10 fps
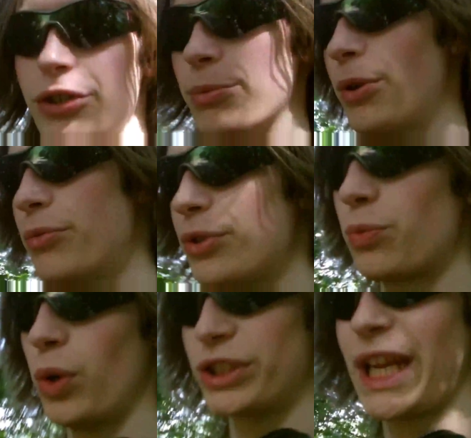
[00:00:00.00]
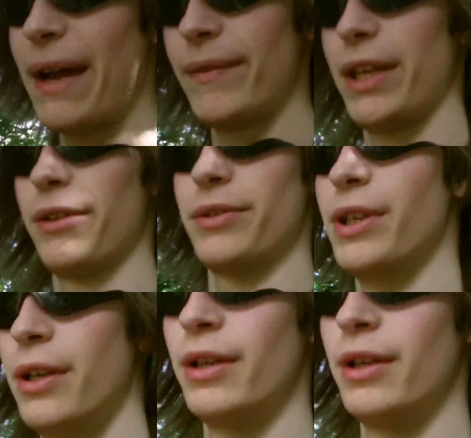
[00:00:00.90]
YouTube, don't just watch cat videos,